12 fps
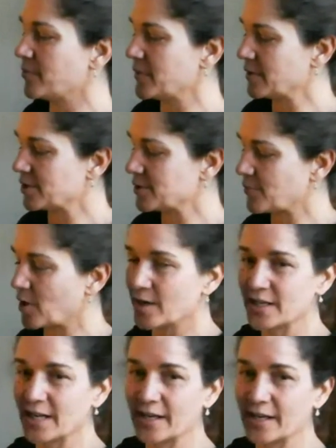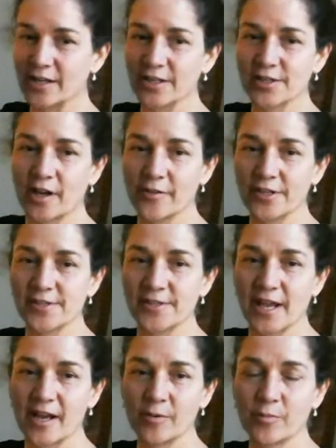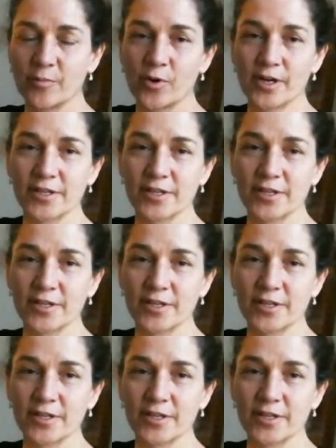This part down here is called the soundboard.